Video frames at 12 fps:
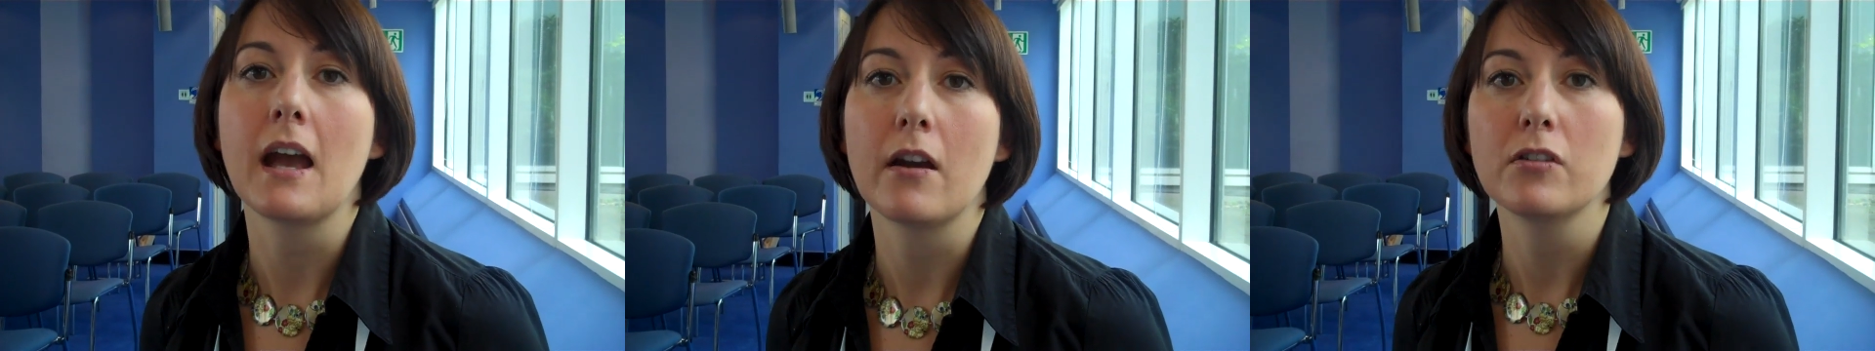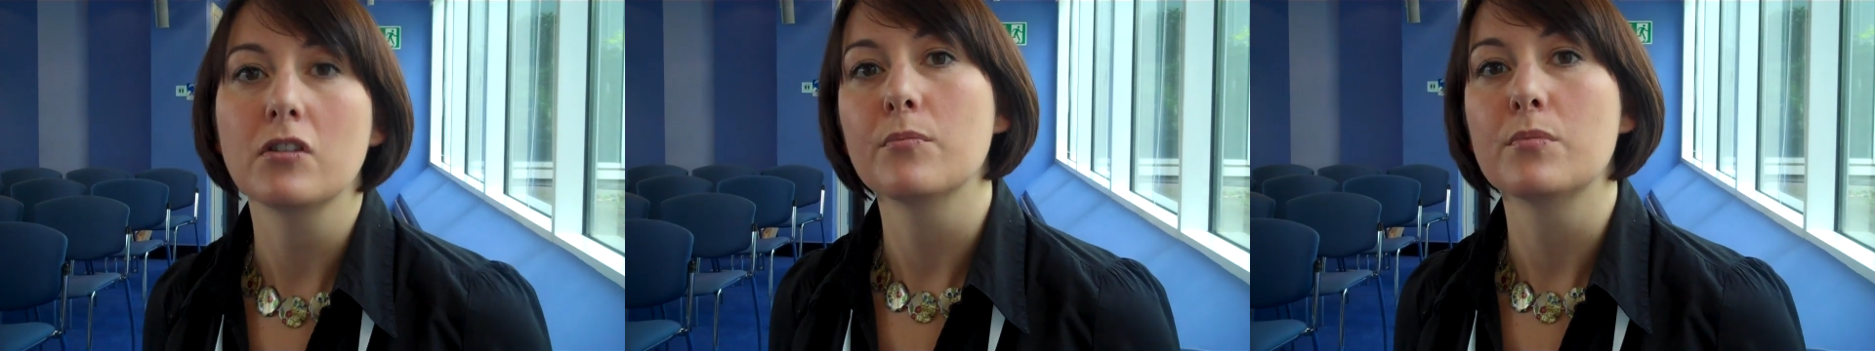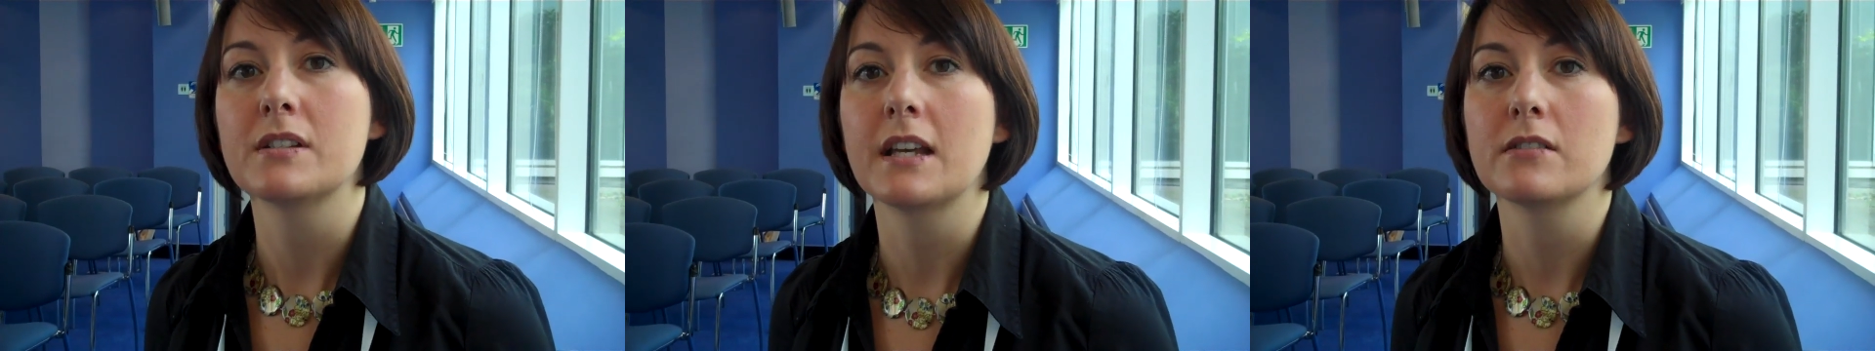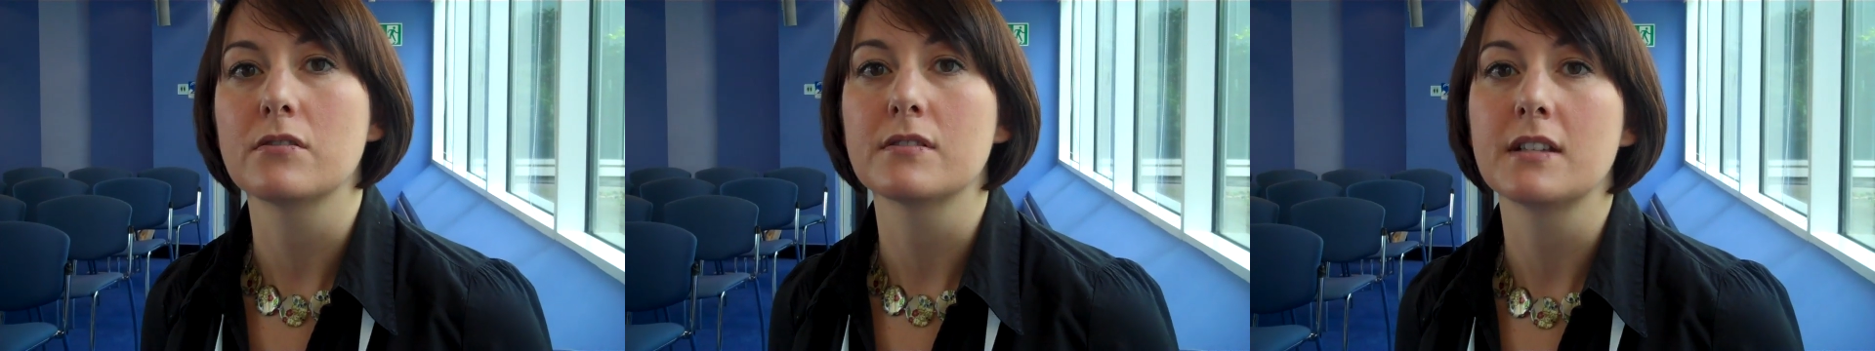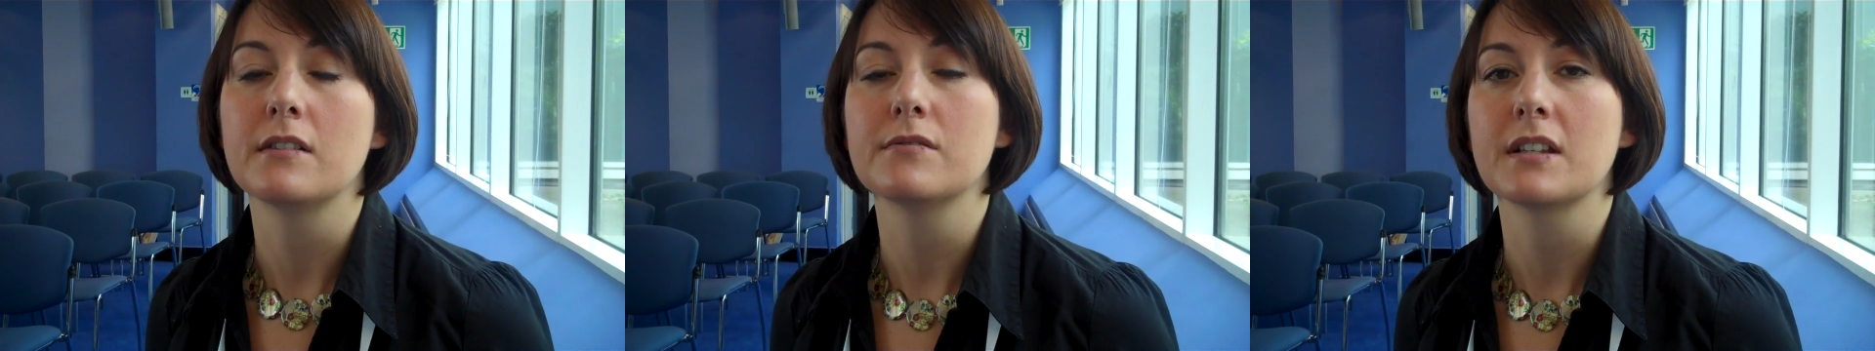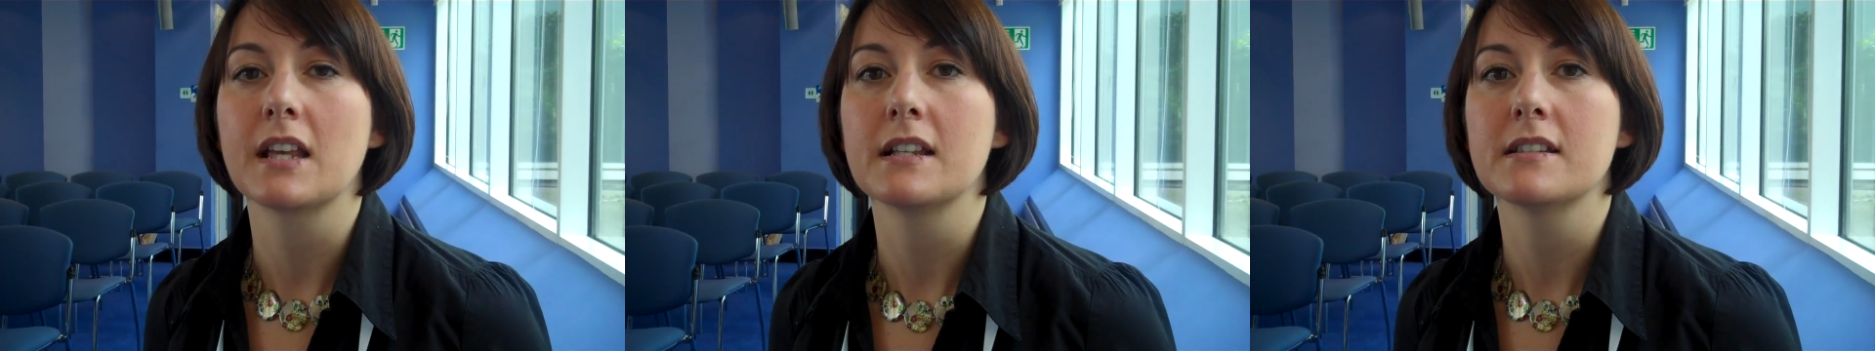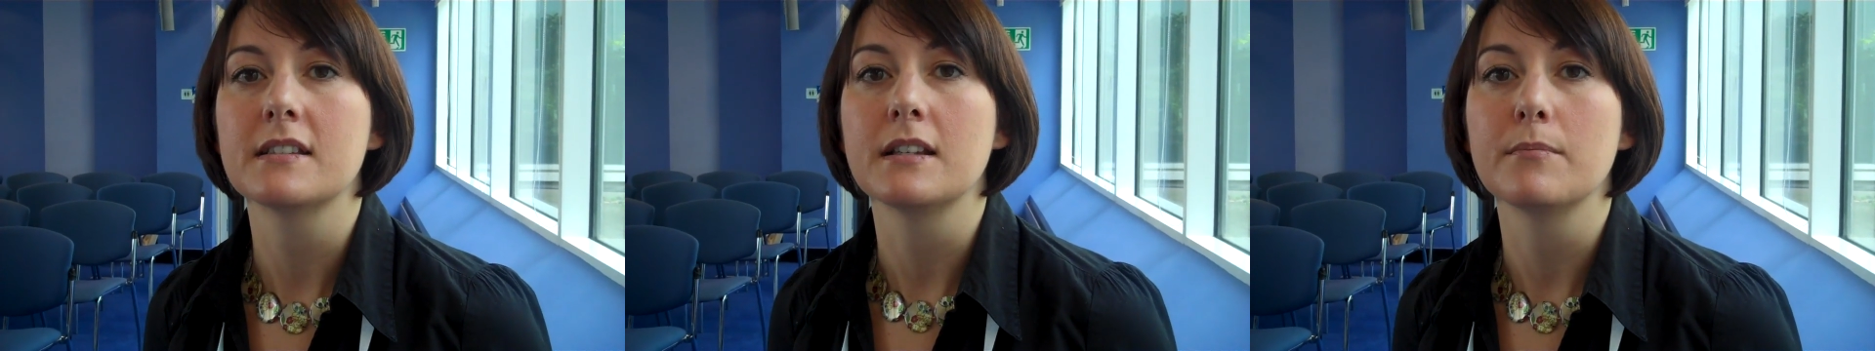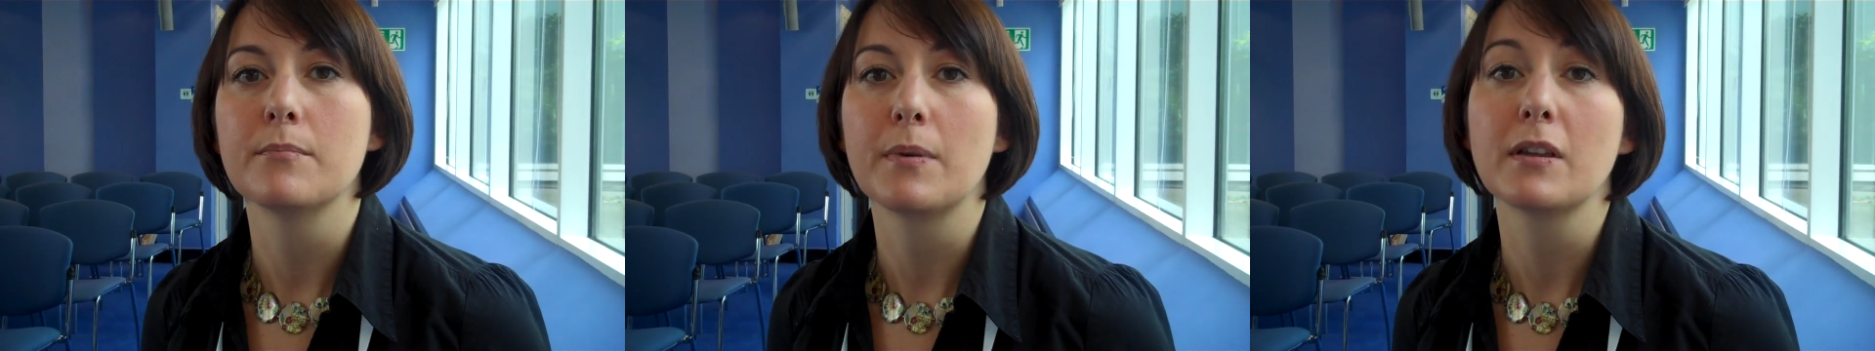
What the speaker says: how you can protect yourselves against them,